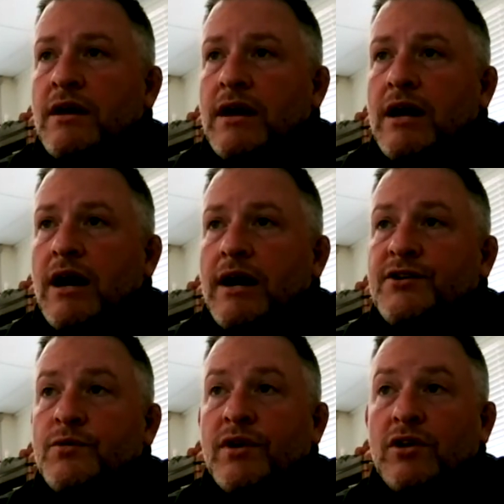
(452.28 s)

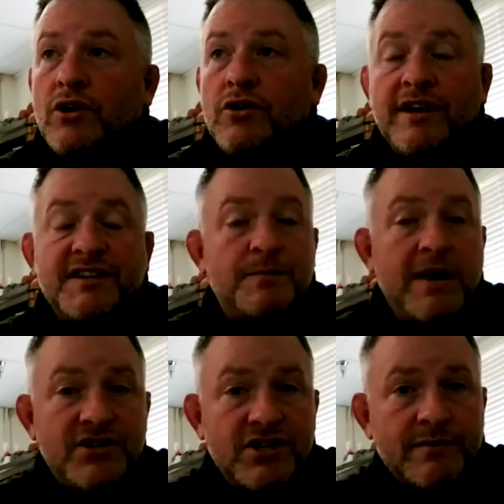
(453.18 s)
to include
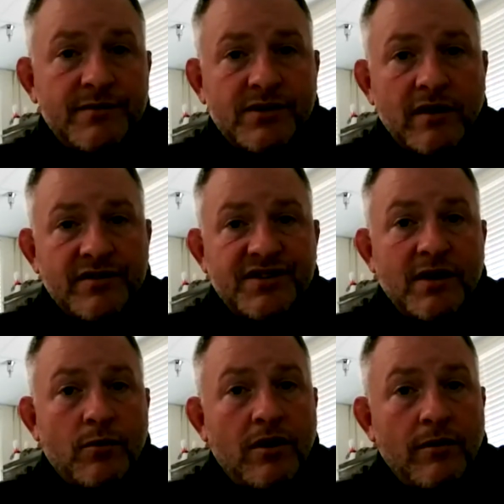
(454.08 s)
expansion of some services that
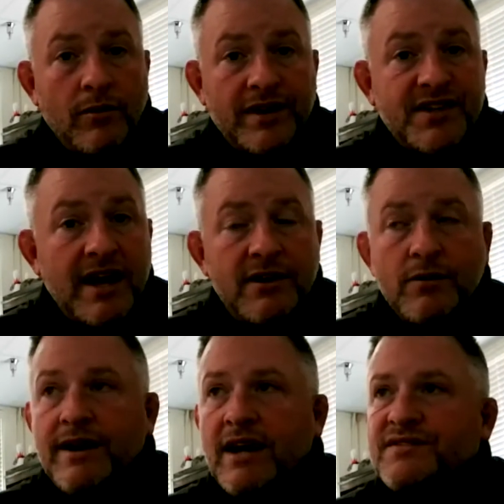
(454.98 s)
we're excited to
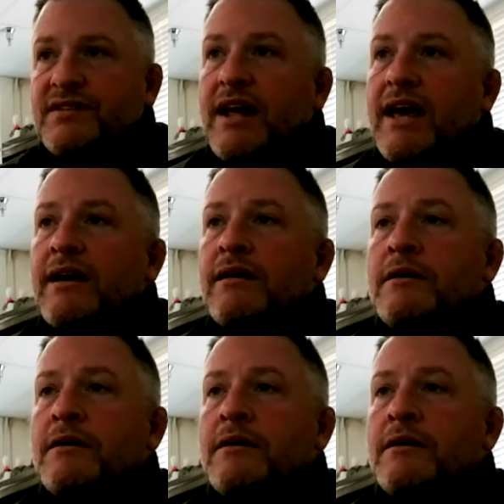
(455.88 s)
announce today.